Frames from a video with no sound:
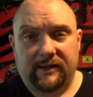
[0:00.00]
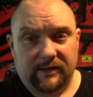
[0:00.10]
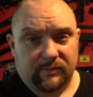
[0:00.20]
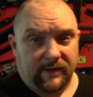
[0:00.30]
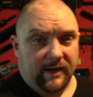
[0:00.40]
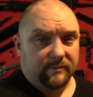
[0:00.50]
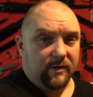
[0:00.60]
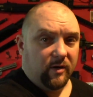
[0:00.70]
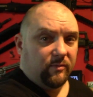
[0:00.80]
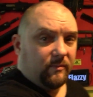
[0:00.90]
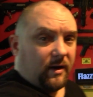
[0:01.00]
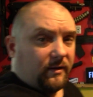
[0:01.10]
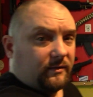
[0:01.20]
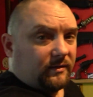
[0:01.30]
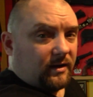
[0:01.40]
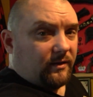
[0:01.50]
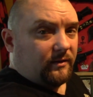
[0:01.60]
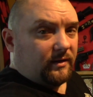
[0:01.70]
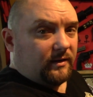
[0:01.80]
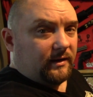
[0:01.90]
and this one has multiple modes,
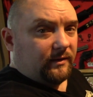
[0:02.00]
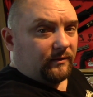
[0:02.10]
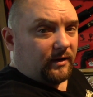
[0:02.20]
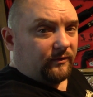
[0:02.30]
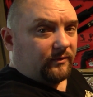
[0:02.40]
so it will go